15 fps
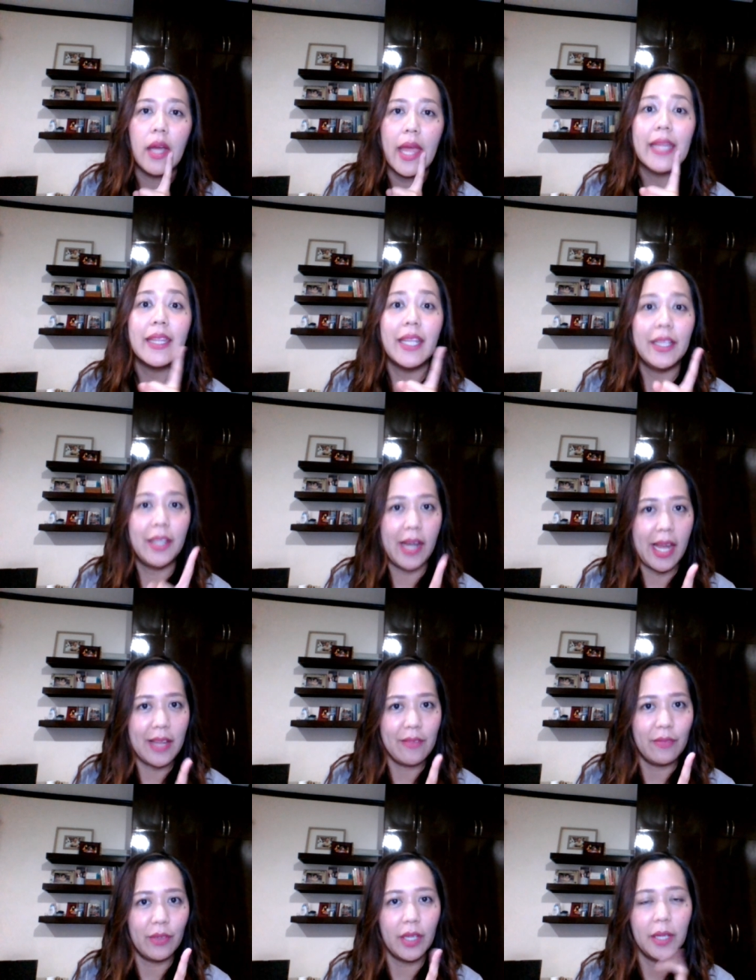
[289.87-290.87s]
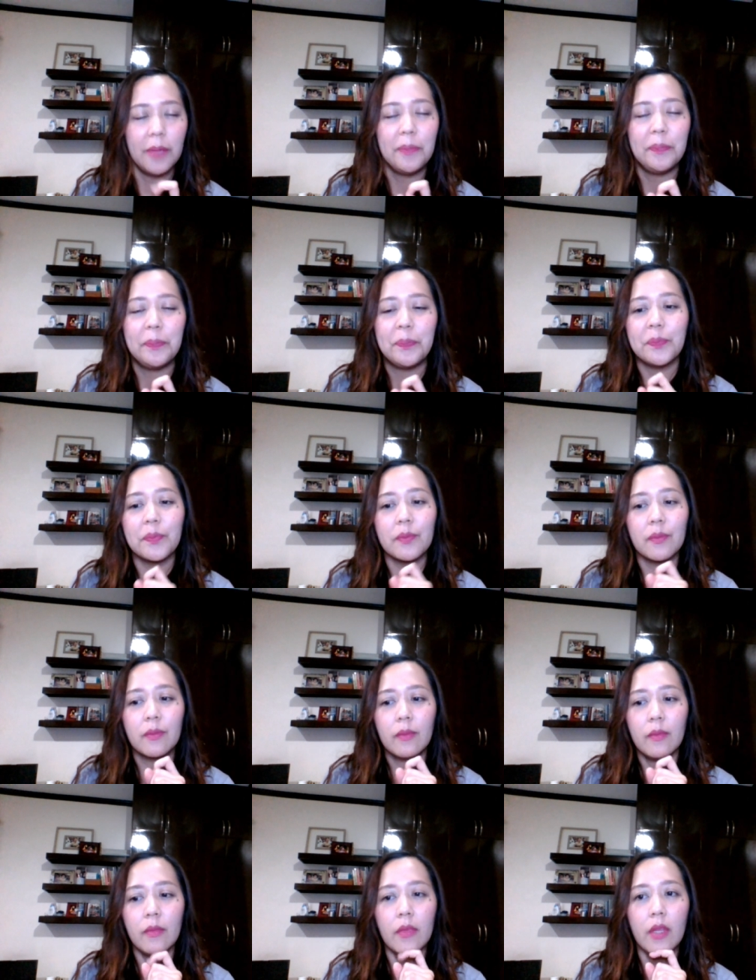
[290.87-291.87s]
and a driver
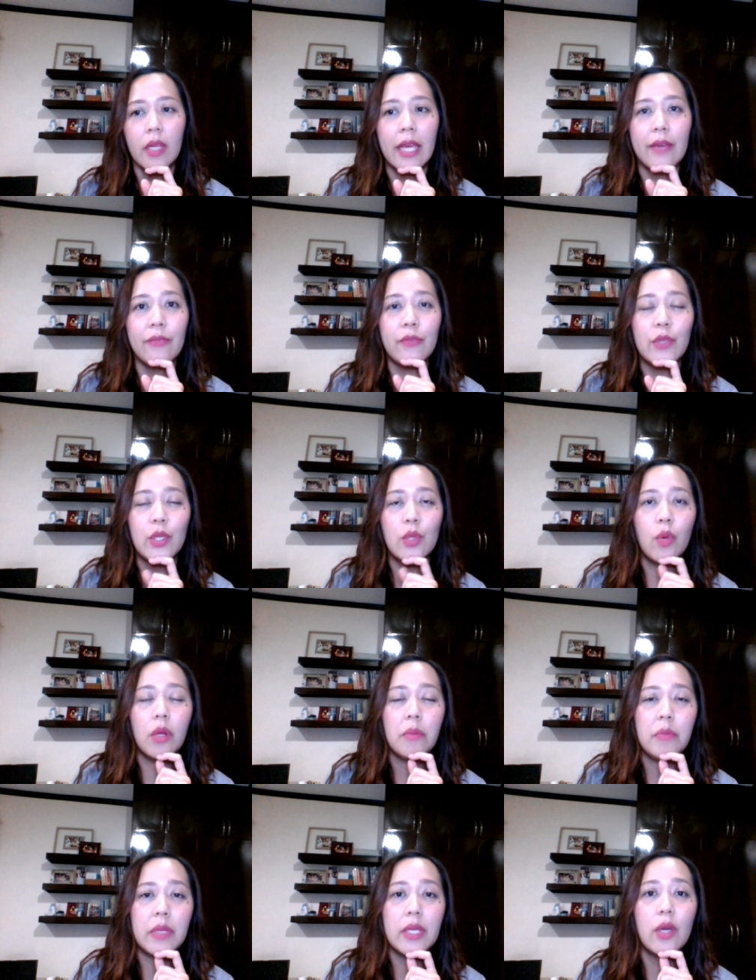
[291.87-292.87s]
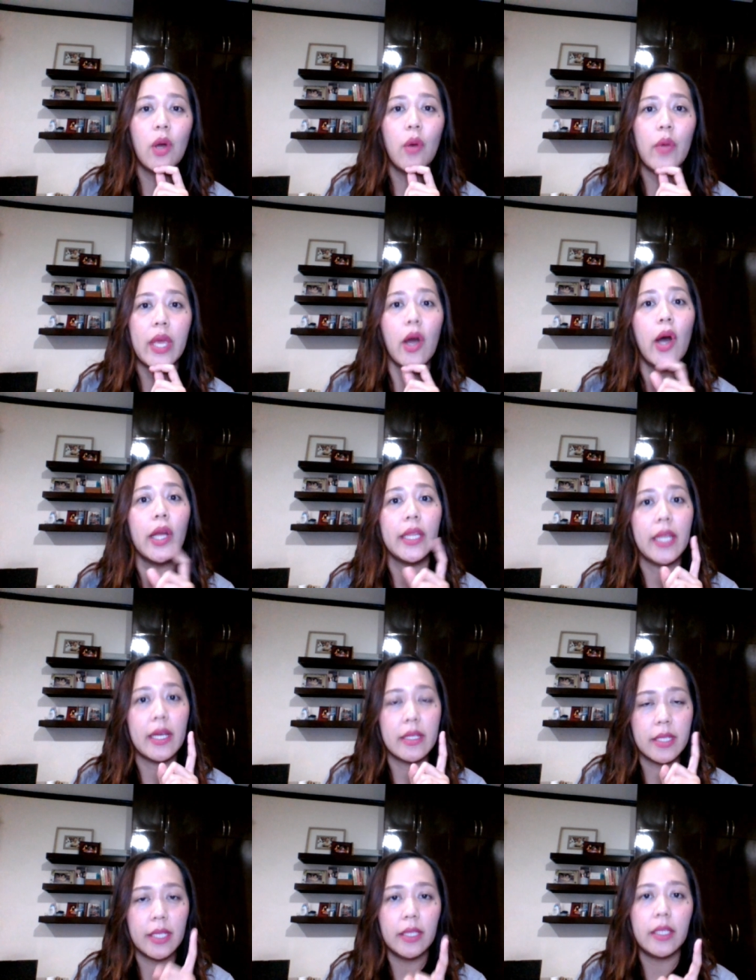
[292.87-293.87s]
if you will be going on
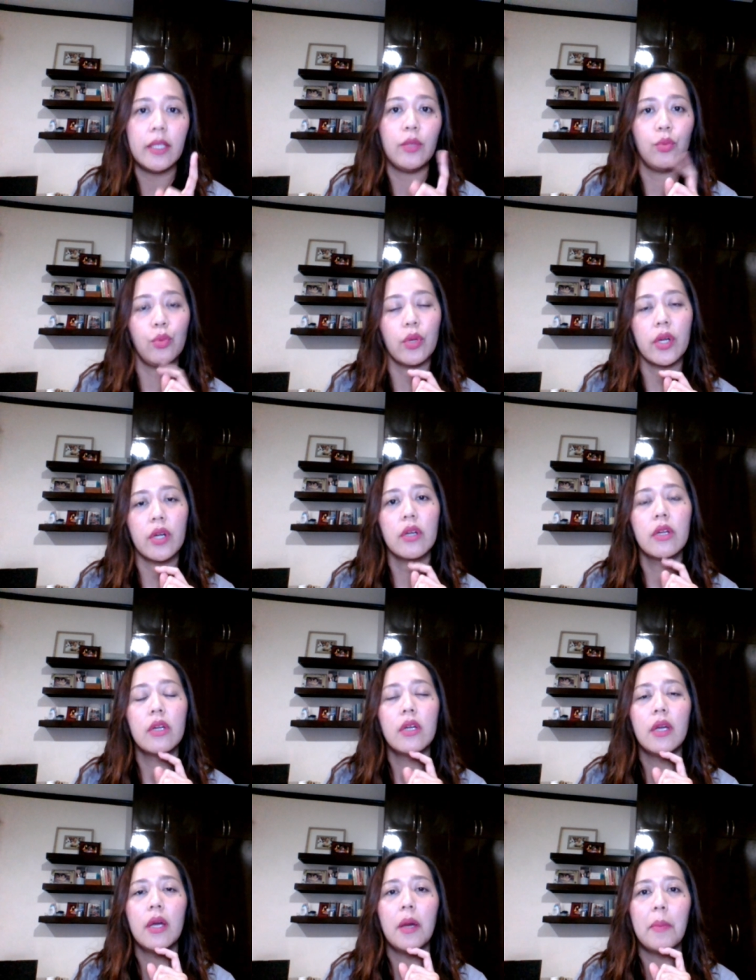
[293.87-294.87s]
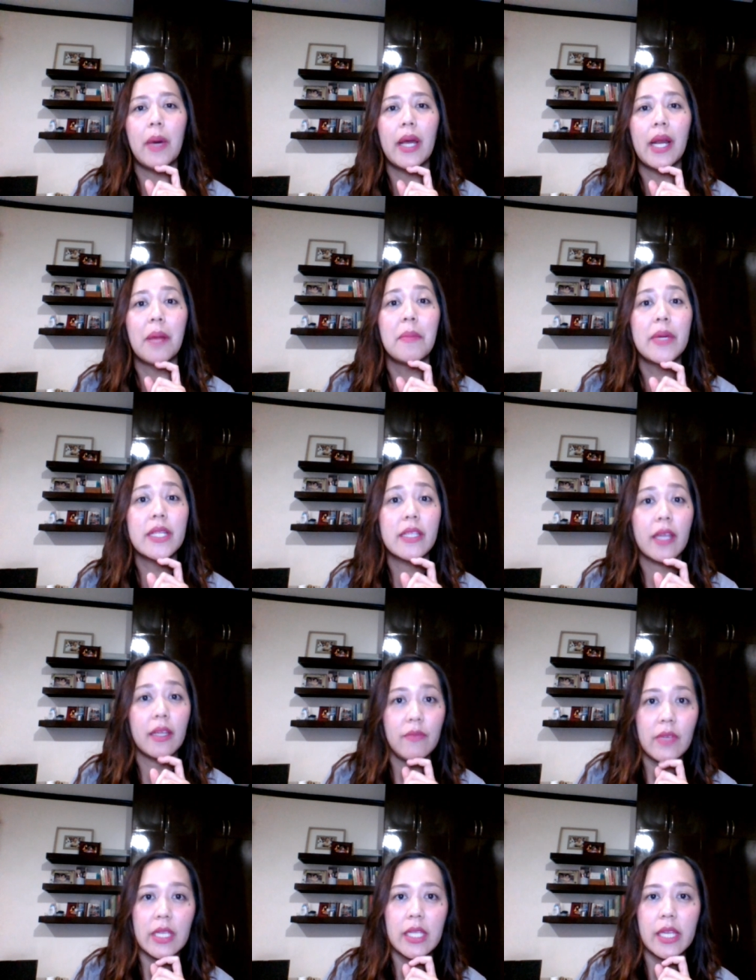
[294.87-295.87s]
a city tour para mas
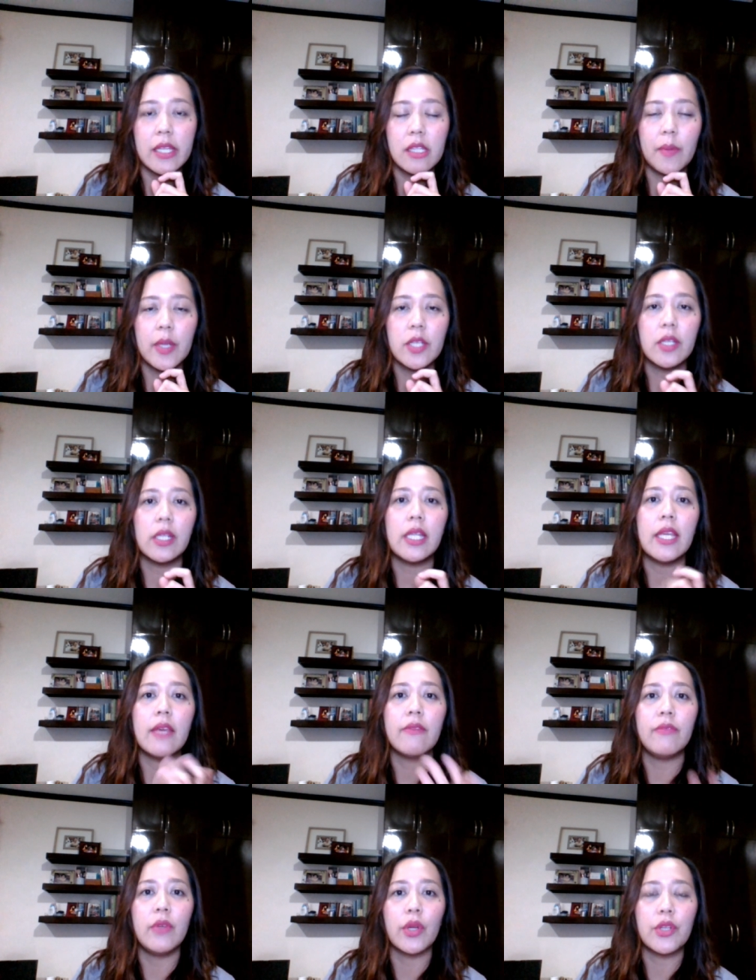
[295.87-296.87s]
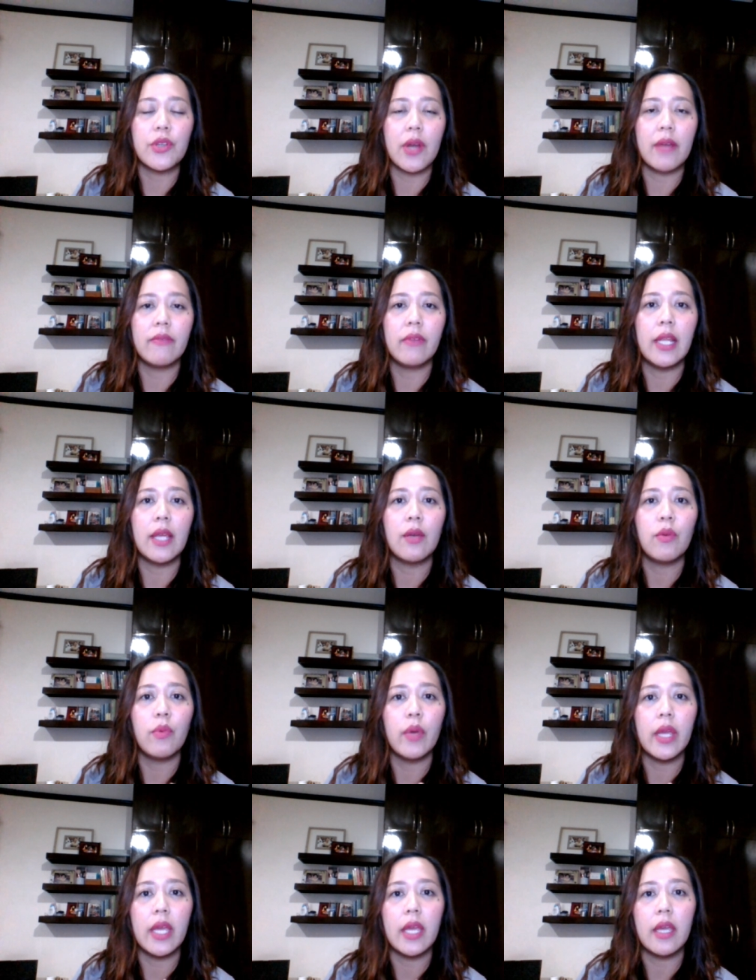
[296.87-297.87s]
convenient, especially if you're traveling
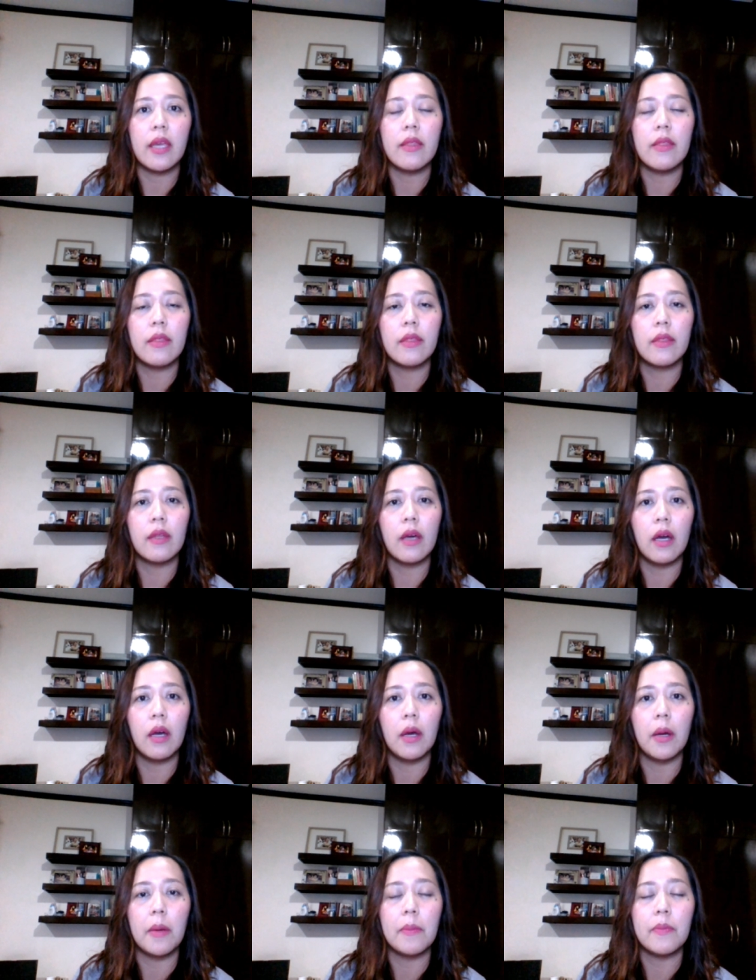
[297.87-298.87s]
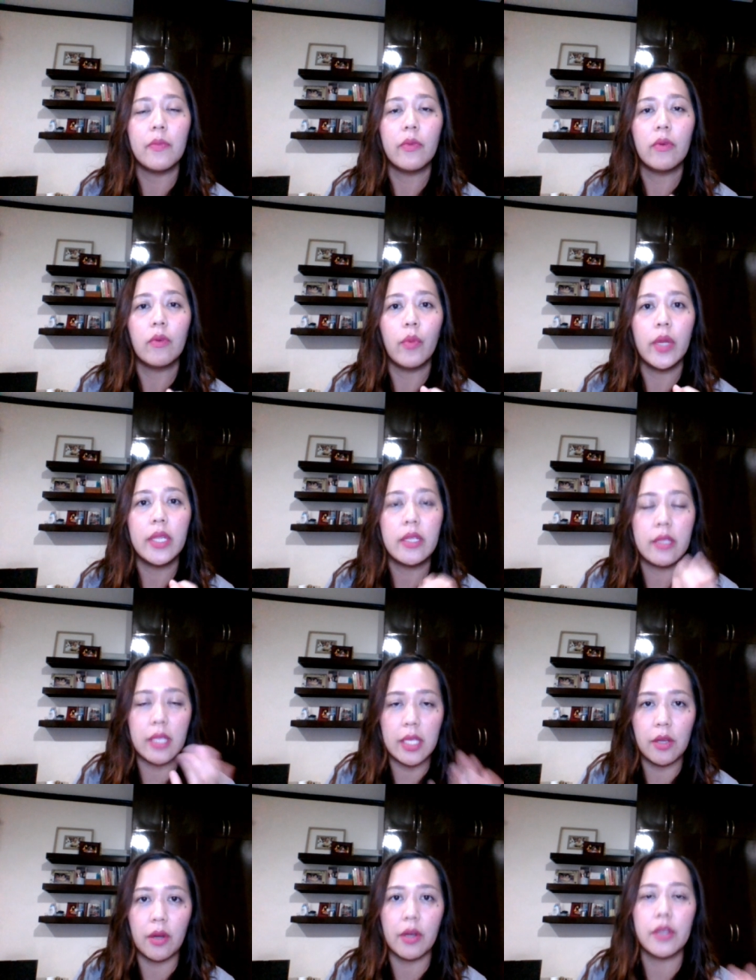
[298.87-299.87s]
with um, with
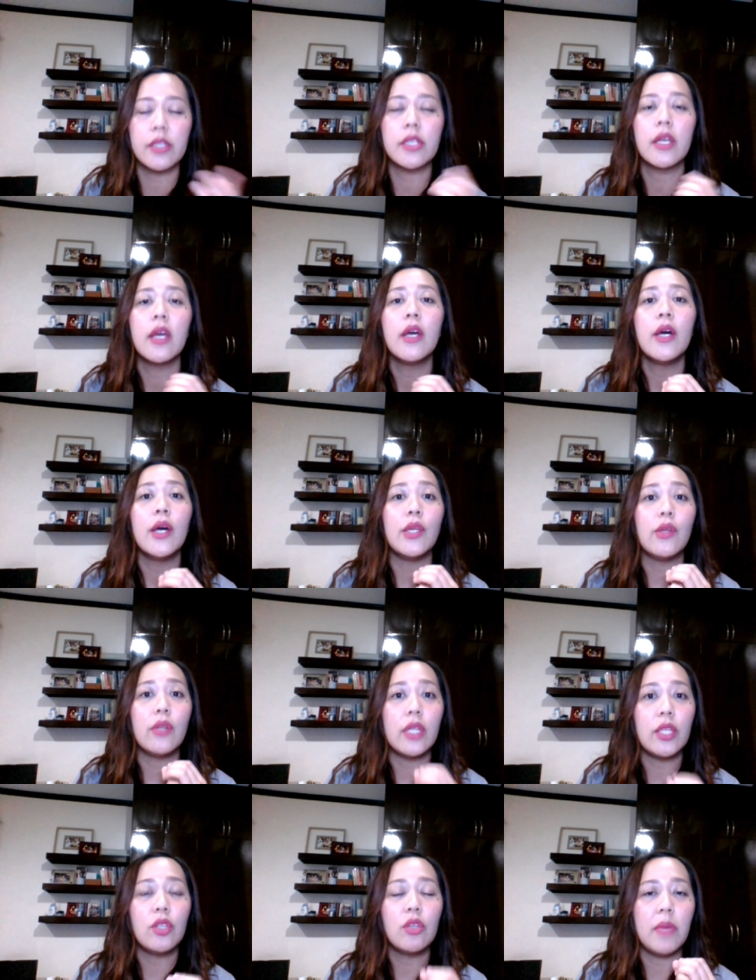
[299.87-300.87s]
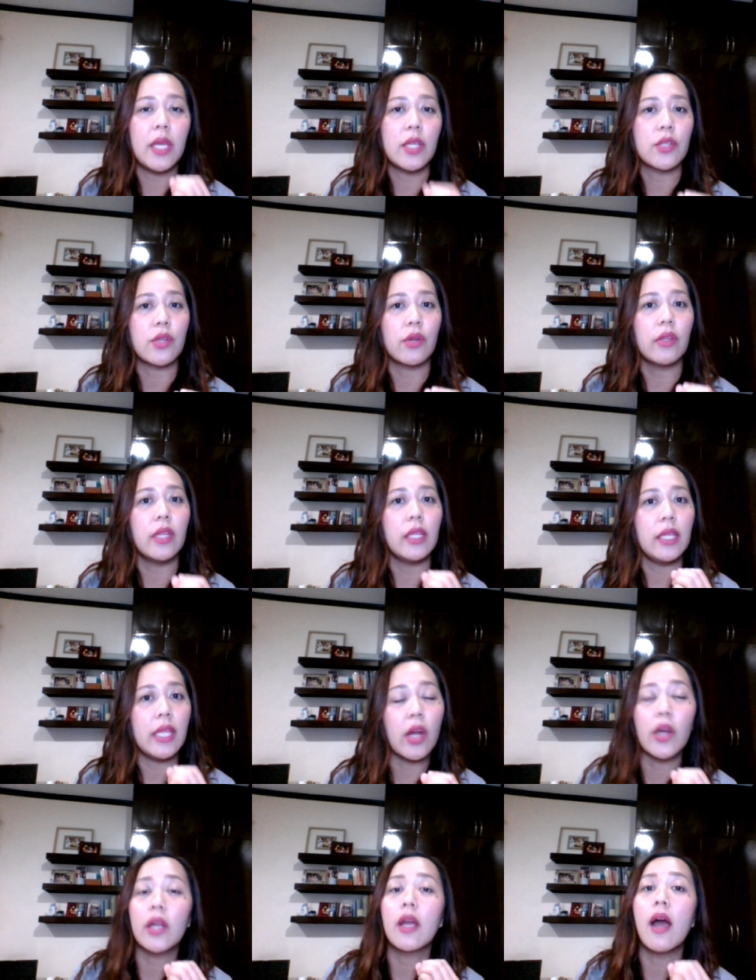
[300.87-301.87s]
seniors, you need to make sure that
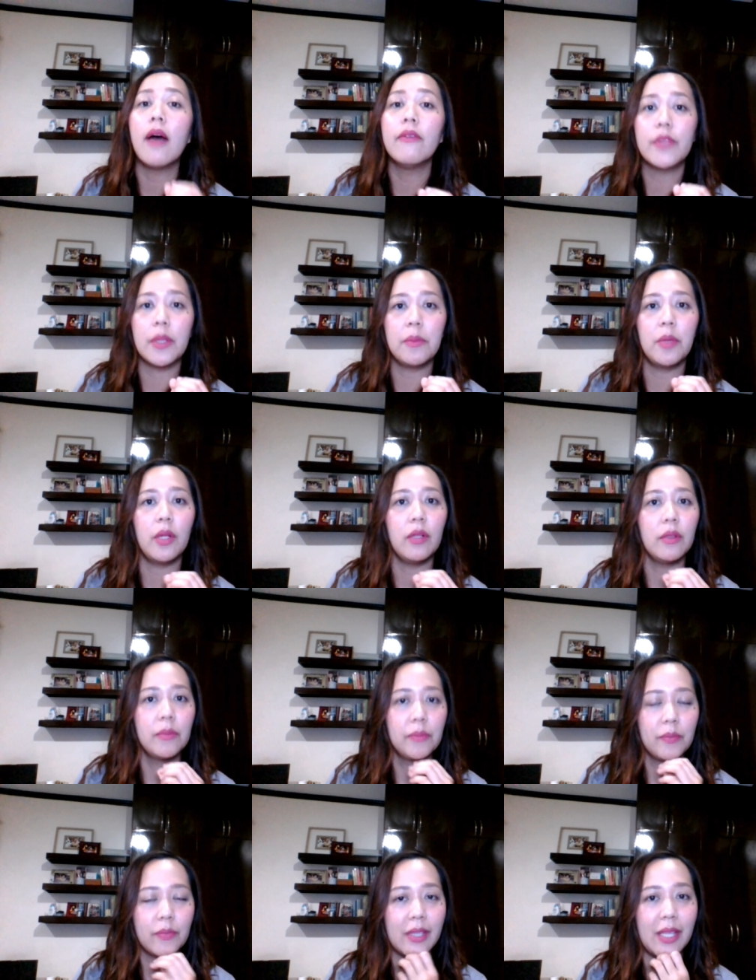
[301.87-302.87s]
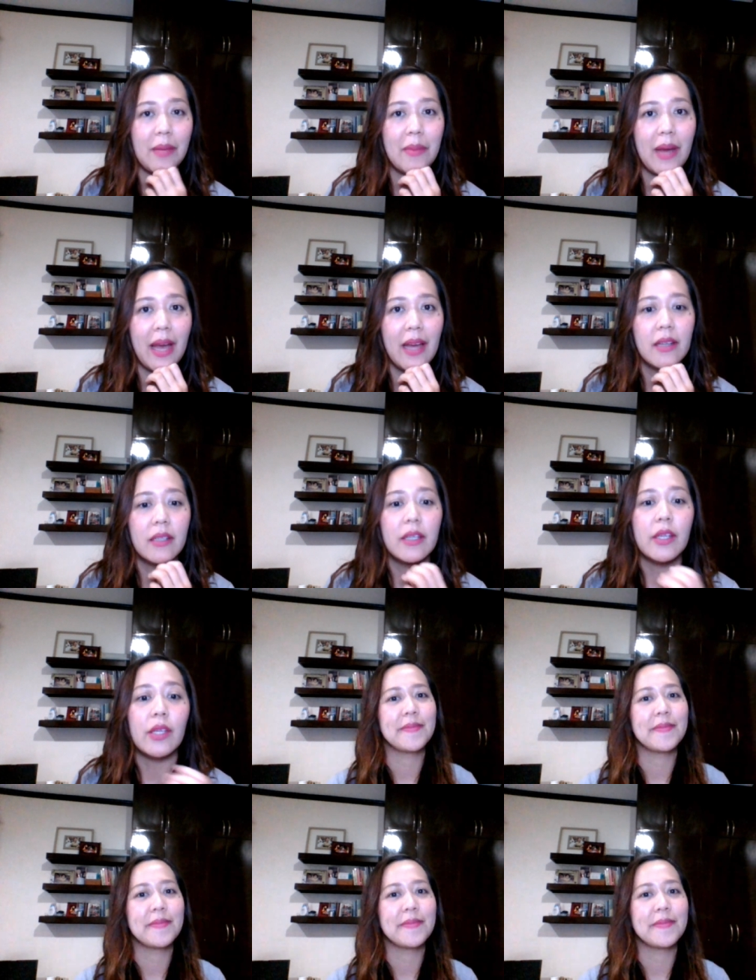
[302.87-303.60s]
they are comfortable, diba?